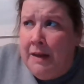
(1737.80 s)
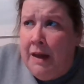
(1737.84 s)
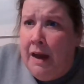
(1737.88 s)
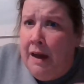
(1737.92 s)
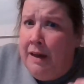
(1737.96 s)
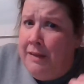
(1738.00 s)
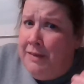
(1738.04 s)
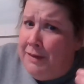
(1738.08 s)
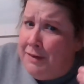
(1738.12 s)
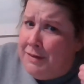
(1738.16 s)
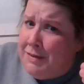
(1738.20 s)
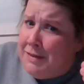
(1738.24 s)

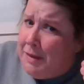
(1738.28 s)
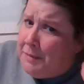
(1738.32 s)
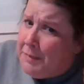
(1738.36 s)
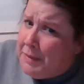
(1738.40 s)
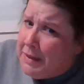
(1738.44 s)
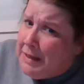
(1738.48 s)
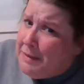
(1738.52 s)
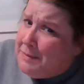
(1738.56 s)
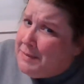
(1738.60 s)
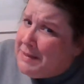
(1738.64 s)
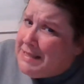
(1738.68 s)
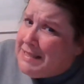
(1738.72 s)
And there's
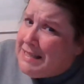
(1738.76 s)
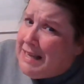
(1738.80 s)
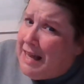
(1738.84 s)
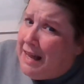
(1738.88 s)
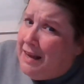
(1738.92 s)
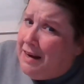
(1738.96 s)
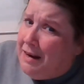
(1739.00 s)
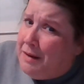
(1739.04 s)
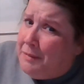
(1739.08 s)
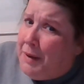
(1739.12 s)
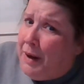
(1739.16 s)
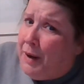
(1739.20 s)
something to be
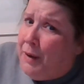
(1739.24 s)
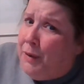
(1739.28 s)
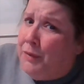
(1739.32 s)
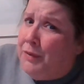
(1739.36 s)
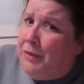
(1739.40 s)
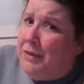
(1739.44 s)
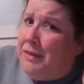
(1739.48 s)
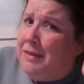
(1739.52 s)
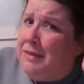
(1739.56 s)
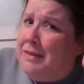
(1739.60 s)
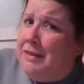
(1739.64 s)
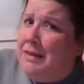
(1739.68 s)
said
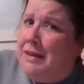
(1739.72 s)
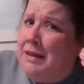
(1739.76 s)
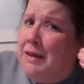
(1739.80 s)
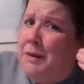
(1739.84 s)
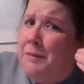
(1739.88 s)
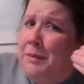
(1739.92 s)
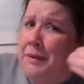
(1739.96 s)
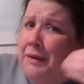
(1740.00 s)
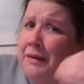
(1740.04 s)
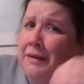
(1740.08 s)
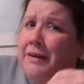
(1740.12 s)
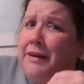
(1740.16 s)
about the
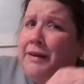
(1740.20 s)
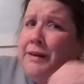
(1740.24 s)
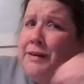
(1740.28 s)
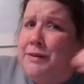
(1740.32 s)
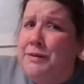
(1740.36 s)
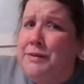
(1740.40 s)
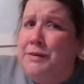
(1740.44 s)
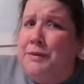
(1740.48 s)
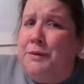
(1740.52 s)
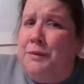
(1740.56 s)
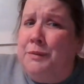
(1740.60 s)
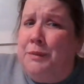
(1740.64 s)
ability to
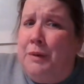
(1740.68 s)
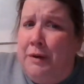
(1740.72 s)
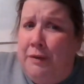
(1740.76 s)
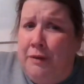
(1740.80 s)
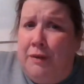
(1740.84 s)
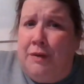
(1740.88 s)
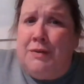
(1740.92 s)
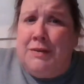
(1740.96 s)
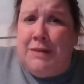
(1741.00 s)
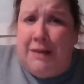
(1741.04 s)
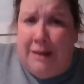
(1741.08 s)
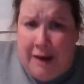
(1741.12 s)
do one of
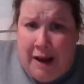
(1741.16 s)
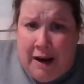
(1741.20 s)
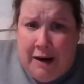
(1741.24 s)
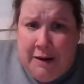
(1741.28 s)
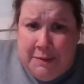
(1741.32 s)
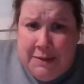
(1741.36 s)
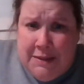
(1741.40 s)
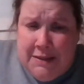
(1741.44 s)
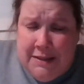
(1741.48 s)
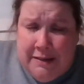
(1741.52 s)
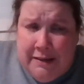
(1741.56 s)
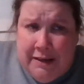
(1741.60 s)
those
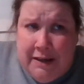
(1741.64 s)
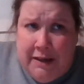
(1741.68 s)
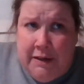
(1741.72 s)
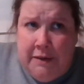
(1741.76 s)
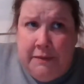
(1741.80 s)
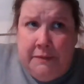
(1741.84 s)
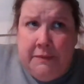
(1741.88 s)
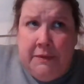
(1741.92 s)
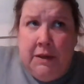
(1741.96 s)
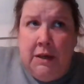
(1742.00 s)
anonymously.